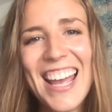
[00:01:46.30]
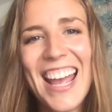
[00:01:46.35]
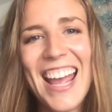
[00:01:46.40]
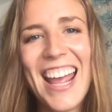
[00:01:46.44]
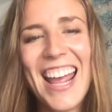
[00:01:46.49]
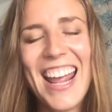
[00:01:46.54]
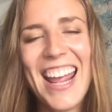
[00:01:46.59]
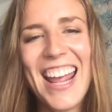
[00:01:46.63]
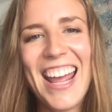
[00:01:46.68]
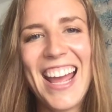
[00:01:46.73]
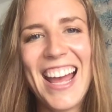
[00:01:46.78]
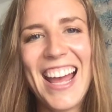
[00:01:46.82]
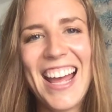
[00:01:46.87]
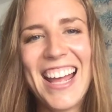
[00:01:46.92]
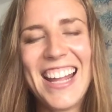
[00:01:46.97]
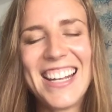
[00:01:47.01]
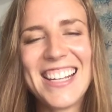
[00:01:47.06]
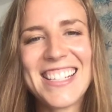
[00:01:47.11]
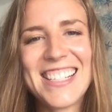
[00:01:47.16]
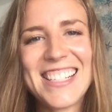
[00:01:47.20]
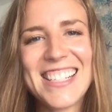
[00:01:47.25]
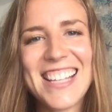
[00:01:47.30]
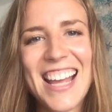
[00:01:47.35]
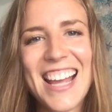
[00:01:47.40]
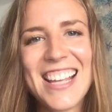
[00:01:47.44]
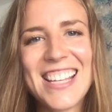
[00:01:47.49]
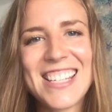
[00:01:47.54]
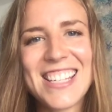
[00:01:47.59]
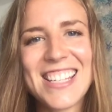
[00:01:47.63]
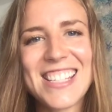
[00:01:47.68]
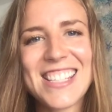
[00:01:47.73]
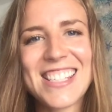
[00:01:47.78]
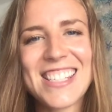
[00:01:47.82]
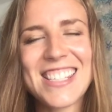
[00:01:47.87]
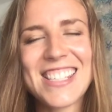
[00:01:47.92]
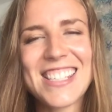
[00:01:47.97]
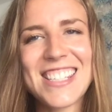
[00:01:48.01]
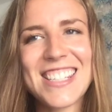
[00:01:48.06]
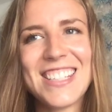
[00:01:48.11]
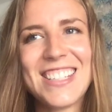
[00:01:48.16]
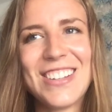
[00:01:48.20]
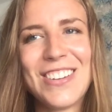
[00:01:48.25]
And I just,
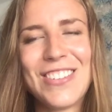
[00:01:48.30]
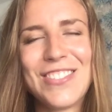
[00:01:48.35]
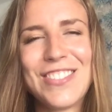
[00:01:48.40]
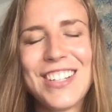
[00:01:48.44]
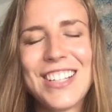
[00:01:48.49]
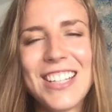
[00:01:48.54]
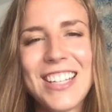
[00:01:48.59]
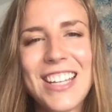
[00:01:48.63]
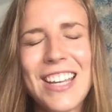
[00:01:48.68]
really